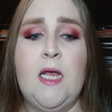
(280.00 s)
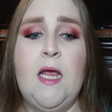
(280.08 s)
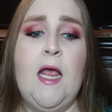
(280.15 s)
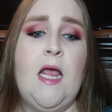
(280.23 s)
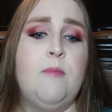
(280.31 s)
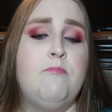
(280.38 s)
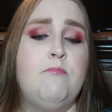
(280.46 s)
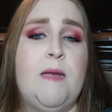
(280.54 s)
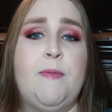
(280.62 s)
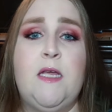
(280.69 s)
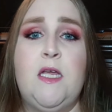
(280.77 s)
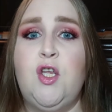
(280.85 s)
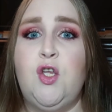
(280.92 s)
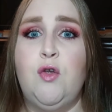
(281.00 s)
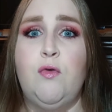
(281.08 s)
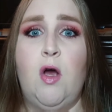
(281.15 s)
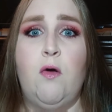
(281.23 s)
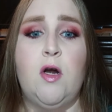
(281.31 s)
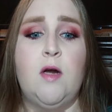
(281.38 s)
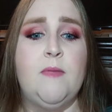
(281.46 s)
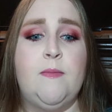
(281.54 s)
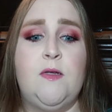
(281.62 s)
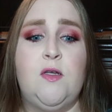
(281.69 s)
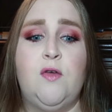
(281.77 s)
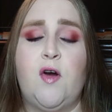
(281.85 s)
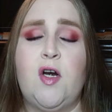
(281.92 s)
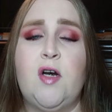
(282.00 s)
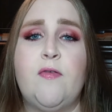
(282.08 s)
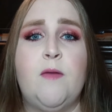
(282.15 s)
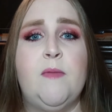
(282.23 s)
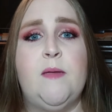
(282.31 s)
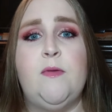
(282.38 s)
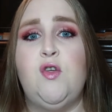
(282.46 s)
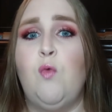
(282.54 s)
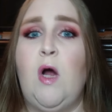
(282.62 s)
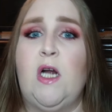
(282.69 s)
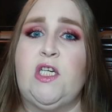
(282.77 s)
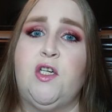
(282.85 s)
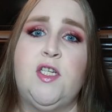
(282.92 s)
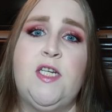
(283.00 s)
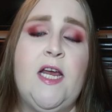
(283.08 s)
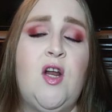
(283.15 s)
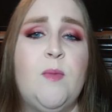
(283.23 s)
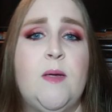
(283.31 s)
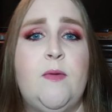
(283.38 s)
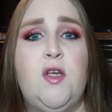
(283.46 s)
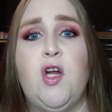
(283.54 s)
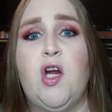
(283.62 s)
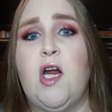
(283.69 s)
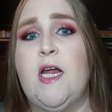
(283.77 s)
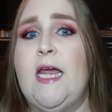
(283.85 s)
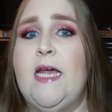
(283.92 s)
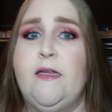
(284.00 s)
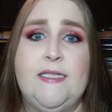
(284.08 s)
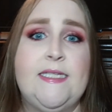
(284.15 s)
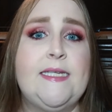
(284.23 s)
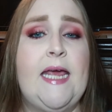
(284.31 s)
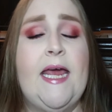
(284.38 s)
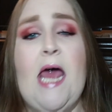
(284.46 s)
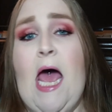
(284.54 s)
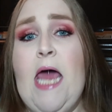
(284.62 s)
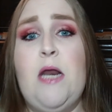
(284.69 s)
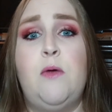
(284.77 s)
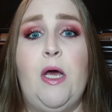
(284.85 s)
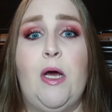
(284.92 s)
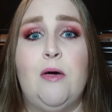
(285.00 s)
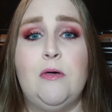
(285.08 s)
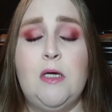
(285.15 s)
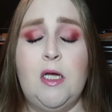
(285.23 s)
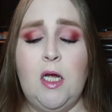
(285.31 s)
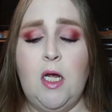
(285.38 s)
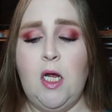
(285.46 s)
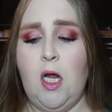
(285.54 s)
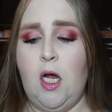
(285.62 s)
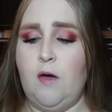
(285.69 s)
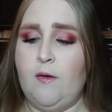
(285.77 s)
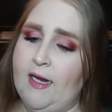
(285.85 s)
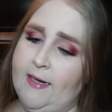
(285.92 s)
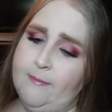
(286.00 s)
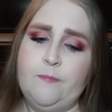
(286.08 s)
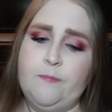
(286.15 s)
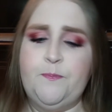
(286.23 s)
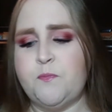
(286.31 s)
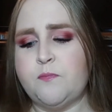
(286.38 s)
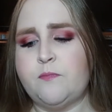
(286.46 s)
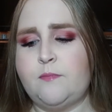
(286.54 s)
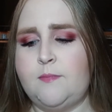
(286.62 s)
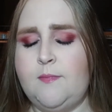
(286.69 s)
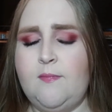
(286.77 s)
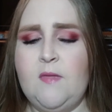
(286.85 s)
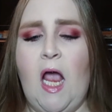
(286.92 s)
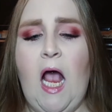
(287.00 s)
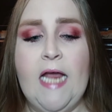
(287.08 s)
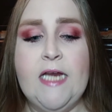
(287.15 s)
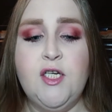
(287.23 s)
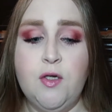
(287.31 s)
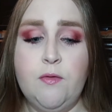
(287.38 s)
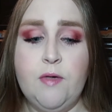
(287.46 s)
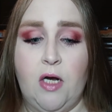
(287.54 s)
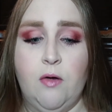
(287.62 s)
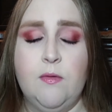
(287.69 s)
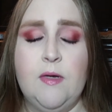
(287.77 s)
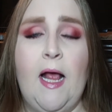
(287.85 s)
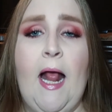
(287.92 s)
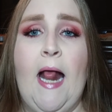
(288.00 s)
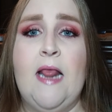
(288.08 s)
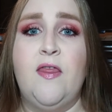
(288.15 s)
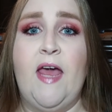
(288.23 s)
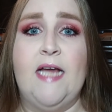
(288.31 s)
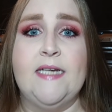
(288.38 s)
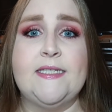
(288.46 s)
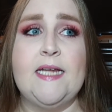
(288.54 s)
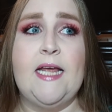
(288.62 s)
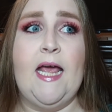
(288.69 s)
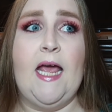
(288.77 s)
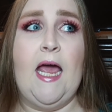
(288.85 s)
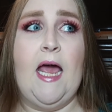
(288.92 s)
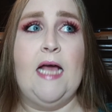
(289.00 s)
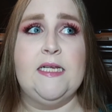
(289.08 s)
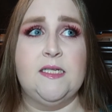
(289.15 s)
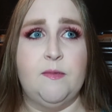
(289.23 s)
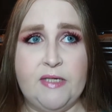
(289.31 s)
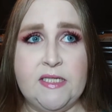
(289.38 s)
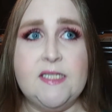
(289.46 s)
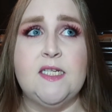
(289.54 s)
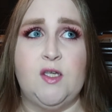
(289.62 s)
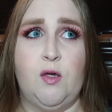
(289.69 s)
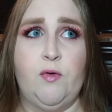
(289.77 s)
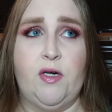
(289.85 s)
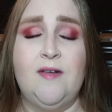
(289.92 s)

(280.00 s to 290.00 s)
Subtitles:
Maybe you know her. Maybe you've heard of her. Maybe you watch her channel. Maybe you're a Jaclyn stan. I don't know. Okay? I do know that as a business owner,